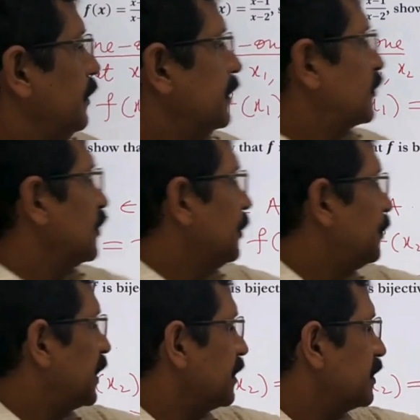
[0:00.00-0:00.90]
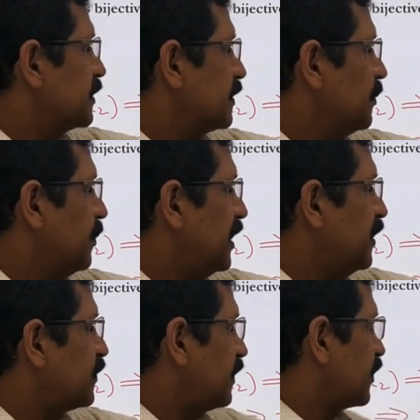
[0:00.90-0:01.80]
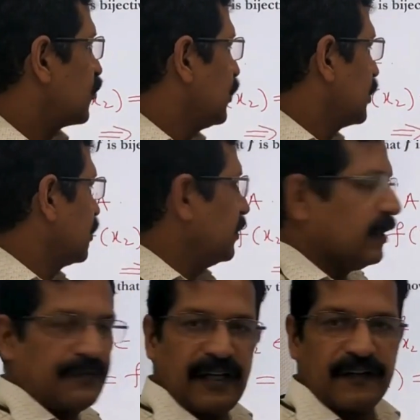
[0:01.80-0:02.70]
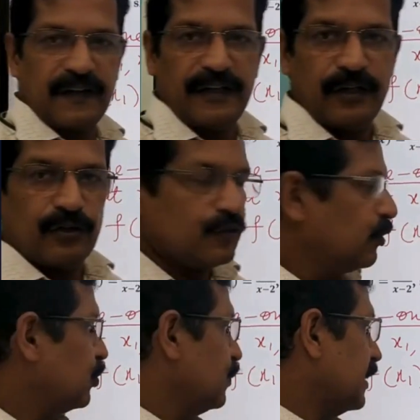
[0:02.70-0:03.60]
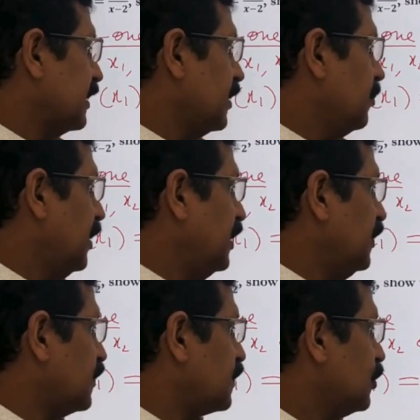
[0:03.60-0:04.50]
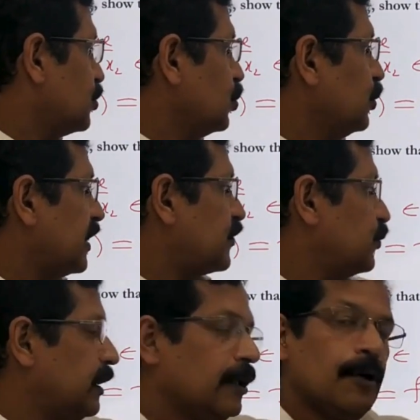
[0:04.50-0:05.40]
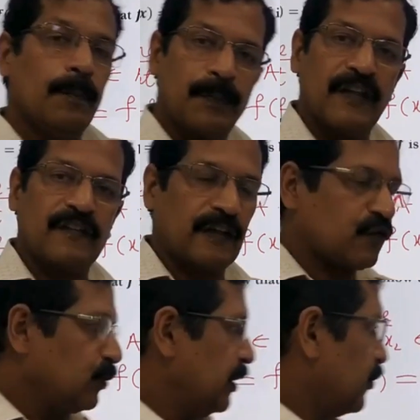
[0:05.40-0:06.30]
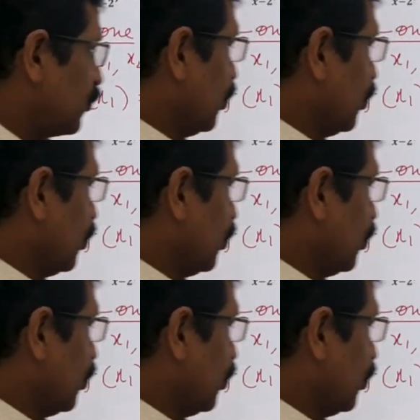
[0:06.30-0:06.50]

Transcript: Let us bring that minus x1 to left hand side. So you will get minus 2x1 plus x1.